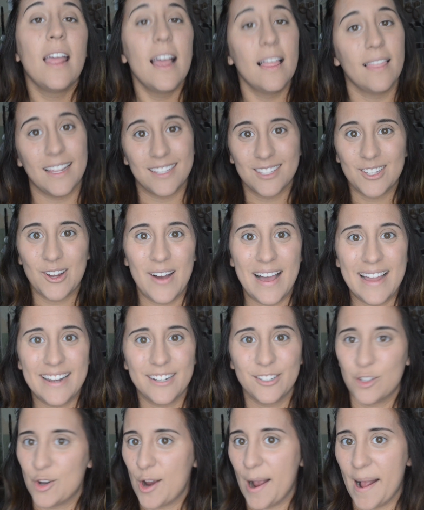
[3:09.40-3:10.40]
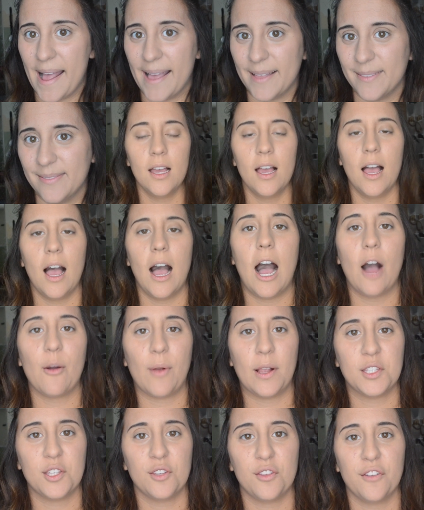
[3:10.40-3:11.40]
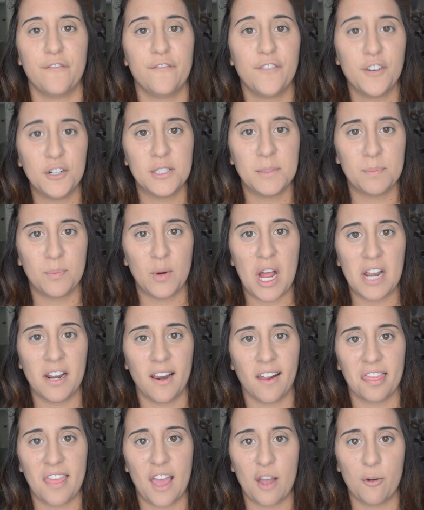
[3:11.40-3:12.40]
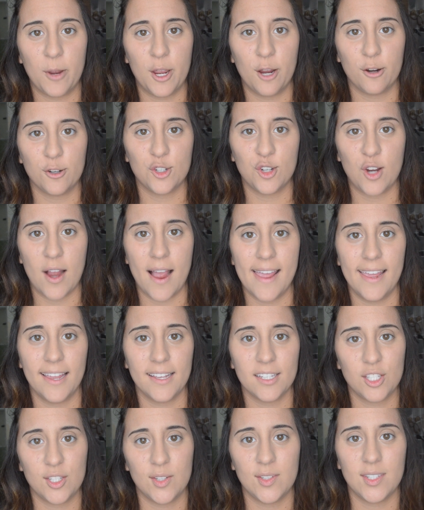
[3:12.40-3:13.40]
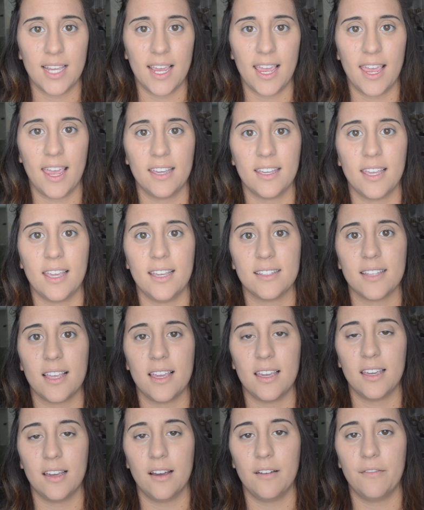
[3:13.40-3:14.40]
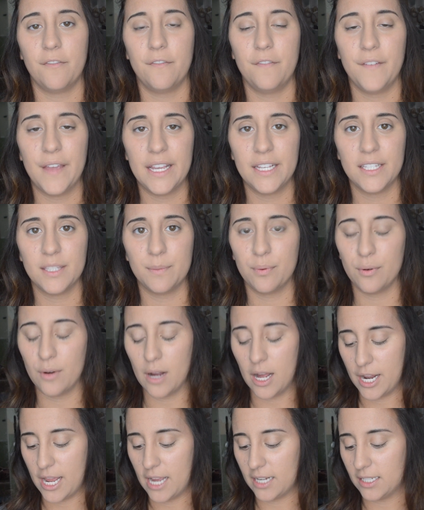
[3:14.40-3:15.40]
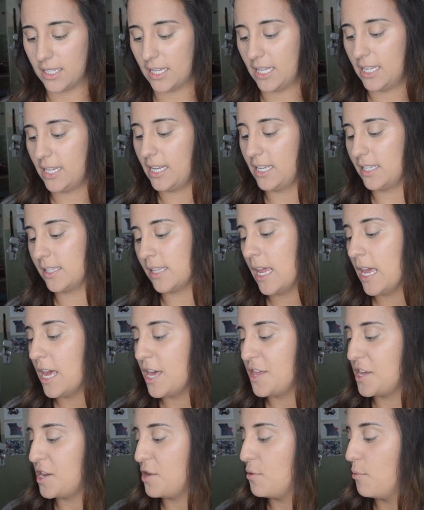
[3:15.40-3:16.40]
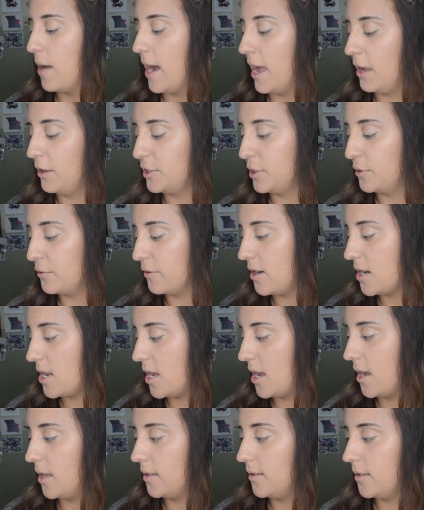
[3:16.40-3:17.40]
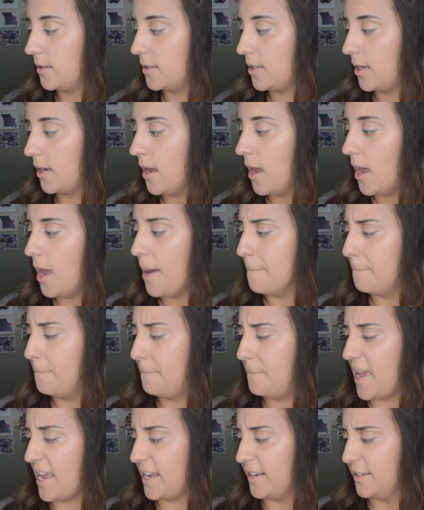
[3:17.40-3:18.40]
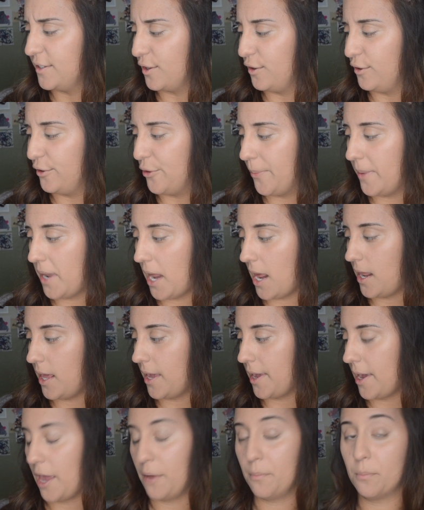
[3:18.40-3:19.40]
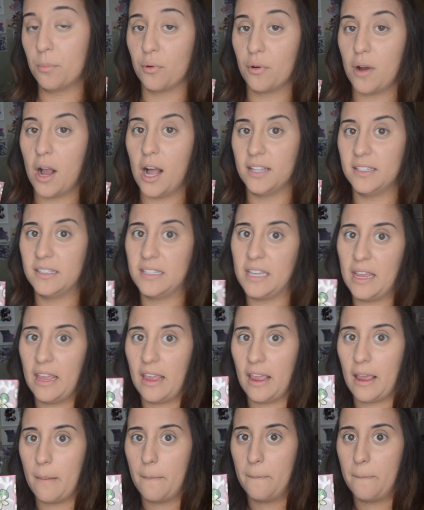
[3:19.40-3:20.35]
let's go ahead and try. Alright, so the first product that we are trying today is a face product. It is the Wild In Radiance Baked Illuminating and Bronzing